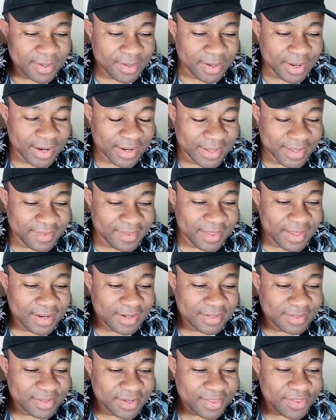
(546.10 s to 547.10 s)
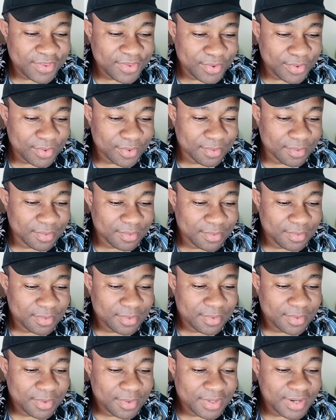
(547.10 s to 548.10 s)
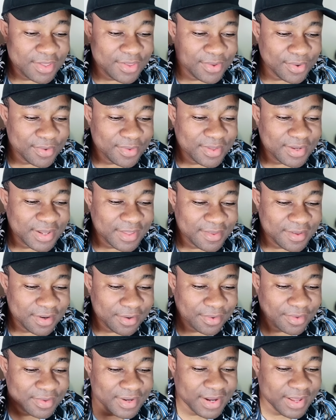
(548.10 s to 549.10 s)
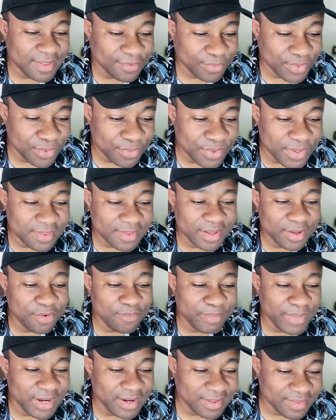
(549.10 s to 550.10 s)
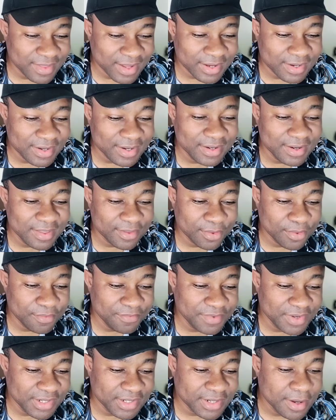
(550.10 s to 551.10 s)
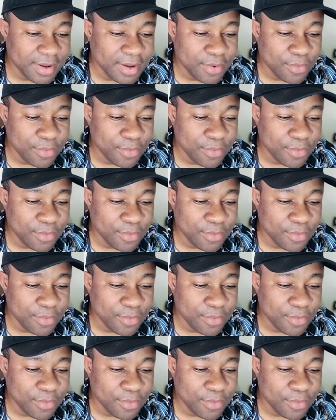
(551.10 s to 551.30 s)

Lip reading: And he said, this shows the seriousness with which the government is tackling this conflict.